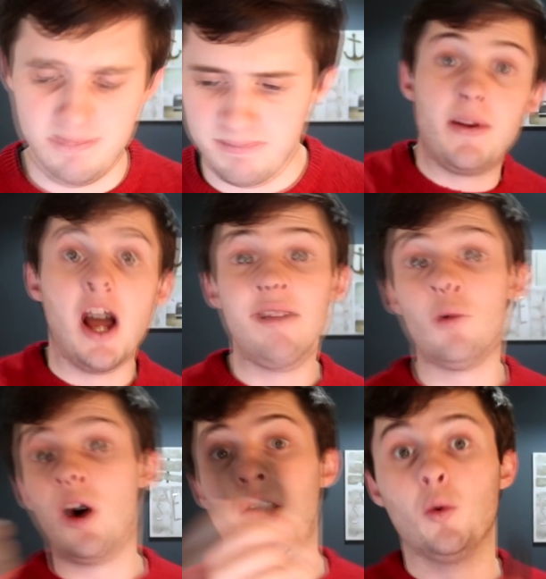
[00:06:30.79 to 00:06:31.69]
I for
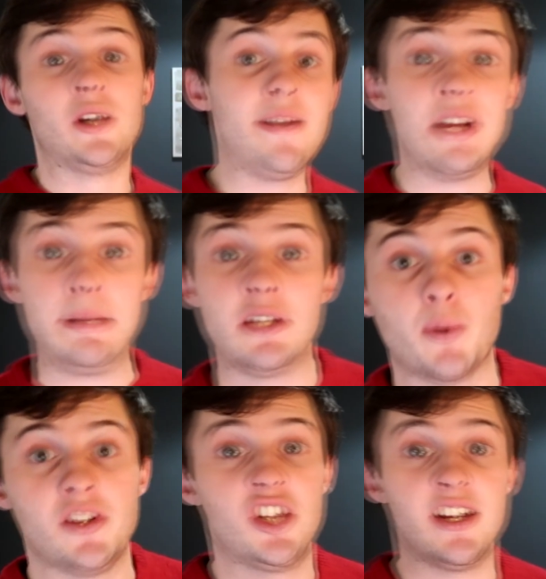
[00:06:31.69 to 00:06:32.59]
one will definitely be
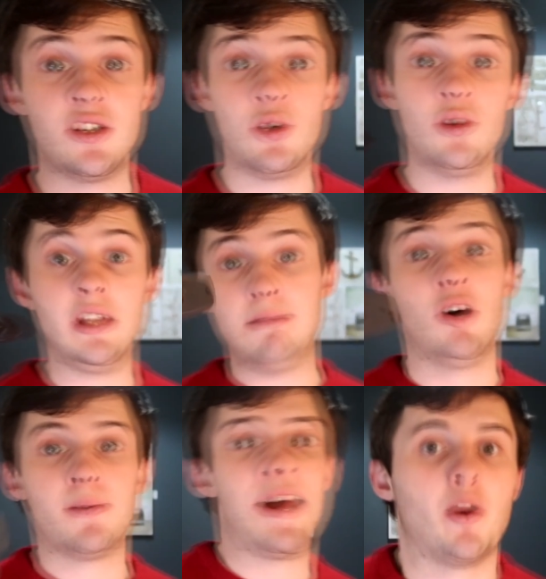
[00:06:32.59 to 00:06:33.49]
switching to the
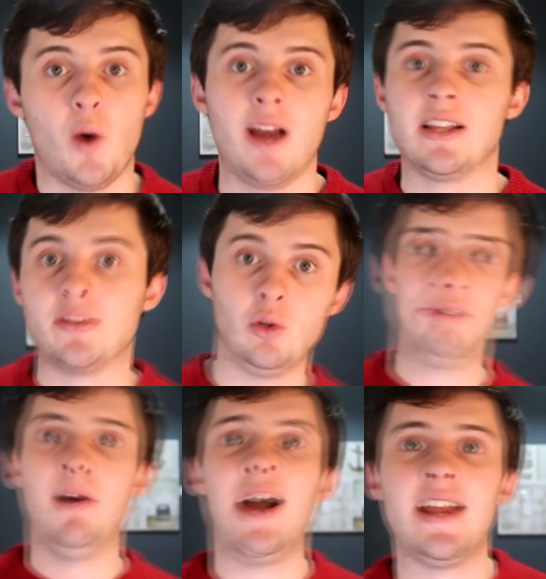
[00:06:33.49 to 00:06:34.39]
Modmic wireless for all
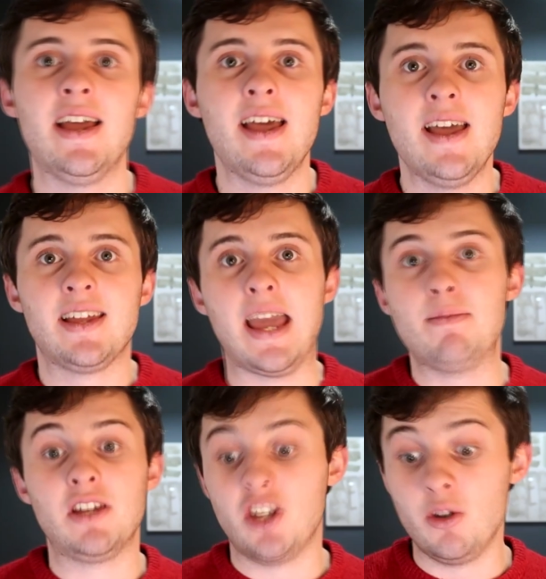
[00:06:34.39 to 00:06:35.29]
of my
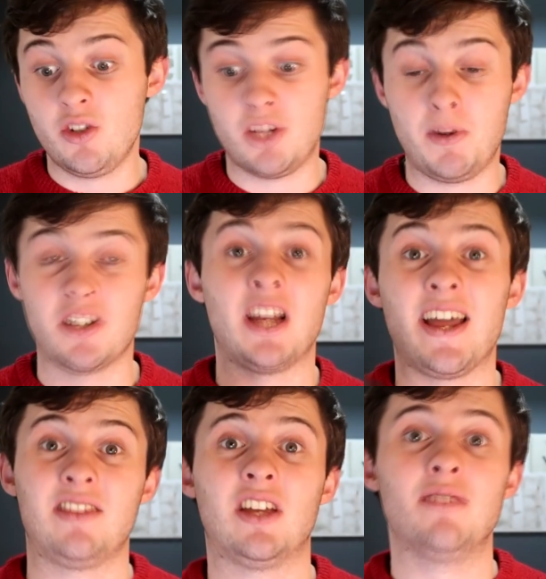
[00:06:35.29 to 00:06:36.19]
gaming use, just because I
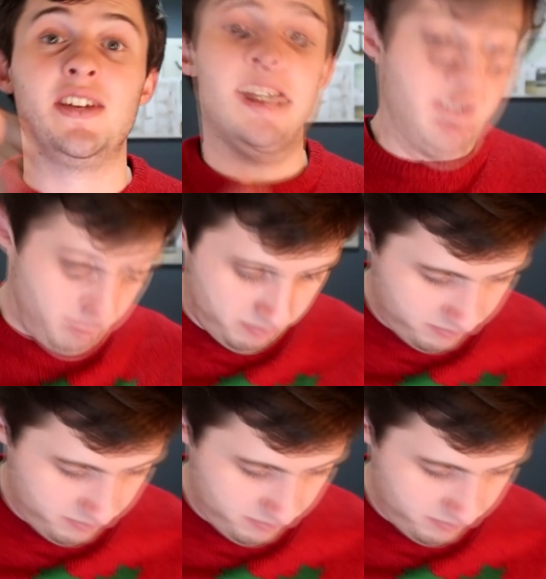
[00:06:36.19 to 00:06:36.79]
like the convenience,